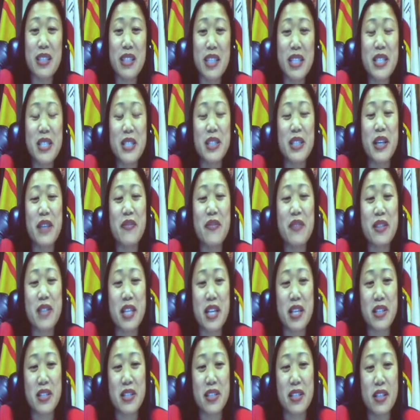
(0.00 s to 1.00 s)
legislative
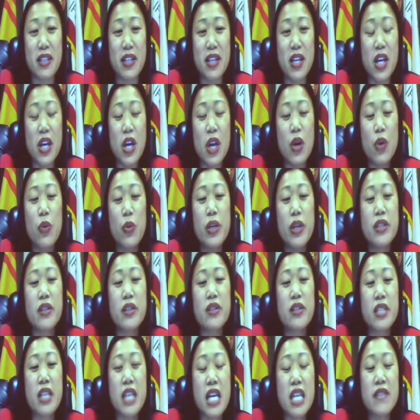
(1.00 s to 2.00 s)
session, we
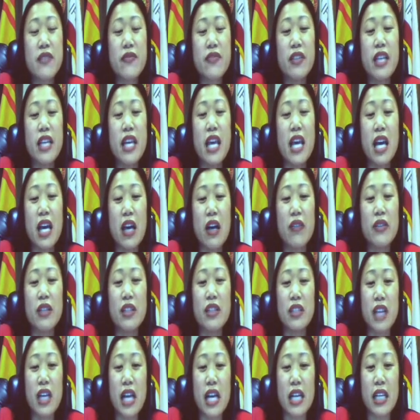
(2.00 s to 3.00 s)
successfully held
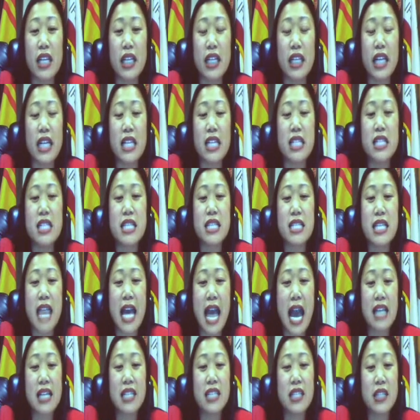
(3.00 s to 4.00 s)
the line against
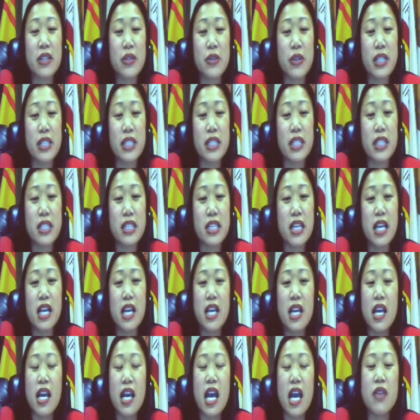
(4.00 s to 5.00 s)
tax increases
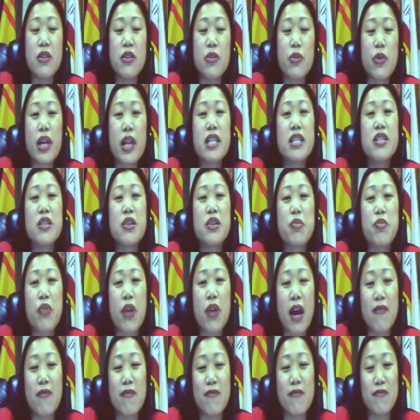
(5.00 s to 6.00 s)
and threats to
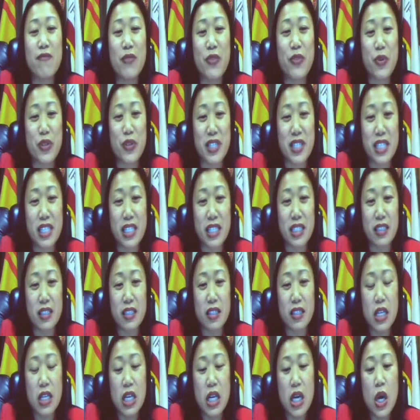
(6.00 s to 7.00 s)
Prop 13.
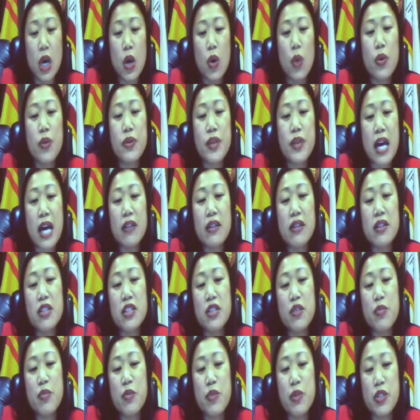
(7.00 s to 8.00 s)
Without the
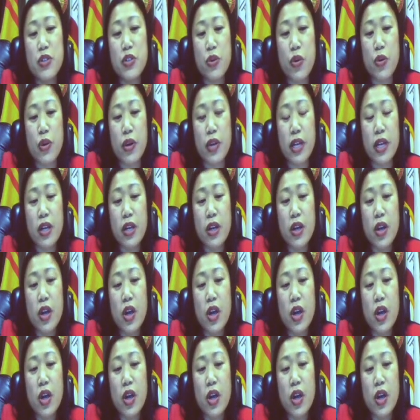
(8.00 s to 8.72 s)
supermajority,